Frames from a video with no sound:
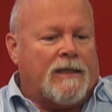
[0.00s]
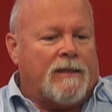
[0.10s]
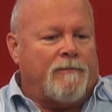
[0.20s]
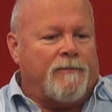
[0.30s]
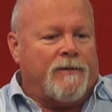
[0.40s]

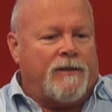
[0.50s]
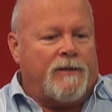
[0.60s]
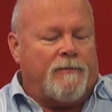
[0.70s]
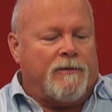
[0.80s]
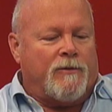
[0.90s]

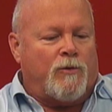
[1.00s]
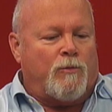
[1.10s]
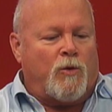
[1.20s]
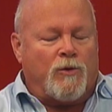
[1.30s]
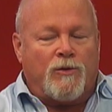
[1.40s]
the
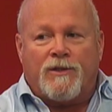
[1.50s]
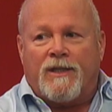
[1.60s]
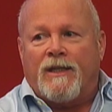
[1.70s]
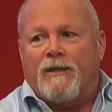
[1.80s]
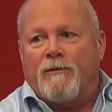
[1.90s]
homeowners
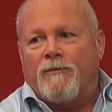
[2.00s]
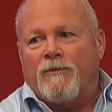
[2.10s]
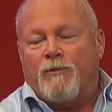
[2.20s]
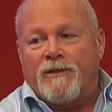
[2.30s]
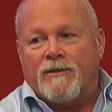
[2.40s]
and the
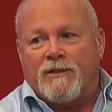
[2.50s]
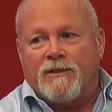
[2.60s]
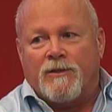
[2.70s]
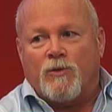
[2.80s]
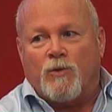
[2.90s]

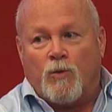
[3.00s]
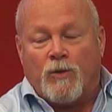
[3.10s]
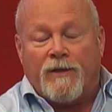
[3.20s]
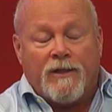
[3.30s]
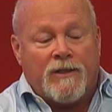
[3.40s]
residents who
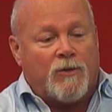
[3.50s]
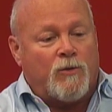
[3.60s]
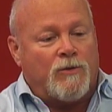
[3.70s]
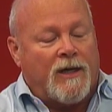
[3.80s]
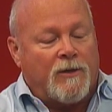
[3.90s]
are living in
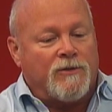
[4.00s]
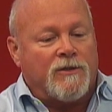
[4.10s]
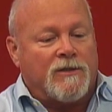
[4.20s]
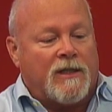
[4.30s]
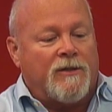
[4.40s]
the
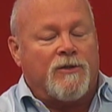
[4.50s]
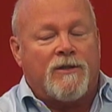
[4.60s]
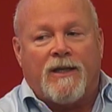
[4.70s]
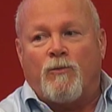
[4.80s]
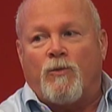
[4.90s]
houses
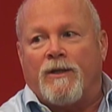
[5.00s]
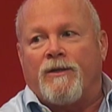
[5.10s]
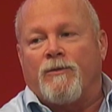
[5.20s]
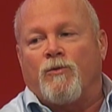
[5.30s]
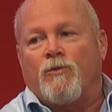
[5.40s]
understand what
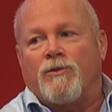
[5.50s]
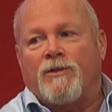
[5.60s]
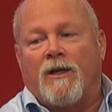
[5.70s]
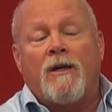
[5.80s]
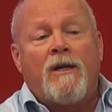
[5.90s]
the
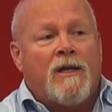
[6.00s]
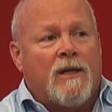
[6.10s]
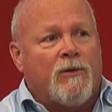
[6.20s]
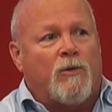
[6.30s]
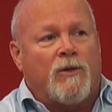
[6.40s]
rules are,
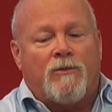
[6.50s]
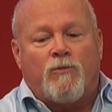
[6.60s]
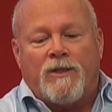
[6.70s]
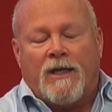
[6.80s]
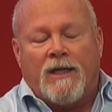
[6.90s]
and we go in and
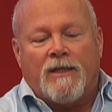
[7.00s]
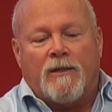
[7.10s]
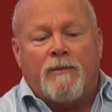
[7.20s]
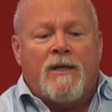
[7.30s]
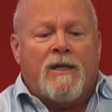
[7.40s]
we tidy
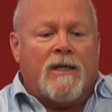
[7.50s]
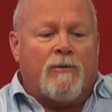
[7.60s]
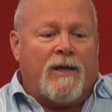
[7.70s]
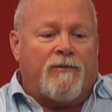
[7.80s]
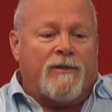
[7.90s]
it up.
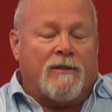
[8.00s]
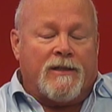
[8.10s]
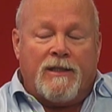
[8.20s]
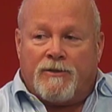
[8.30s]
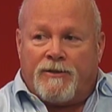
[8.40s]
Then we have
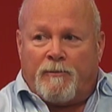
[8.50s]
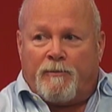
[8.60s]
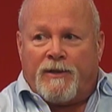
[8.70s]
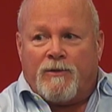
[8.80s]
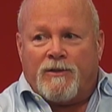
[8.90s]
illegal
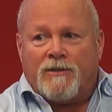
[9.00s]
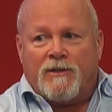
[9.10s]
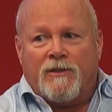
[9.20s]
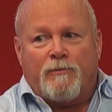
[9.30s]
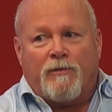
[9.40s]
dumping, which
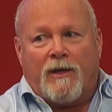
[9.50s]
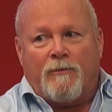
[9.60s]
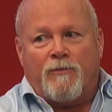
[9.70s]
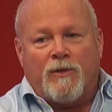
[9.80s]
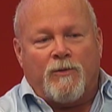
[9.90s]
is another
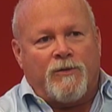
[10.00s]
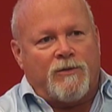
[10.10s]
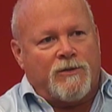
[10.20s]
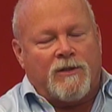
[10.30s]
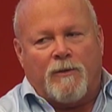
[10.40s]
problem, where they're
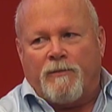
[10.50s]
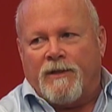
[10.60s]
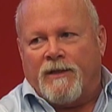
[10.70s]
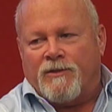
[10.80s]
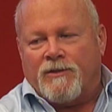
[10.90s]
just
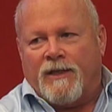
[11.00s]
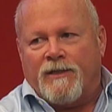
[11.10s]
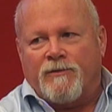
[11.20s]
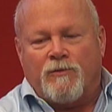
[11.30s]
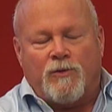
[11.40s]
dumping on the
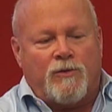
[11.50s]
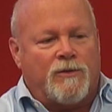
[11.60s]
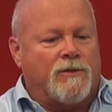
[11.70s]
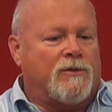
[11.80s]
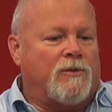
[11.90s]
sides of
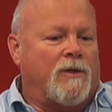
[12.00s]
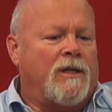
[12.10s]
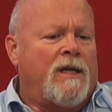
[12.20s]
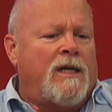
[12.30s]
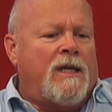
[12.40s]
roads and so
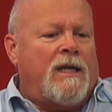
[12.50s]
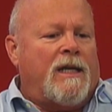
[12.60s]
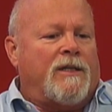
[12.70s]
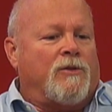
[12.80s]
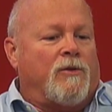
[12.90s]
on.
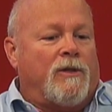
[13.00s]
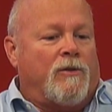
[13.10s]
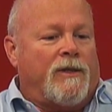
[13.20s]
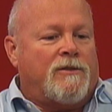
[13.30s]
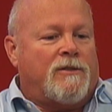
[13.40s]
And so
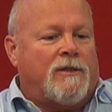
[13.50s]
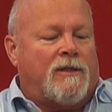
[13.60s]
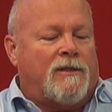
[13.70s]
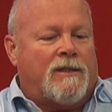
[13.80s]
that's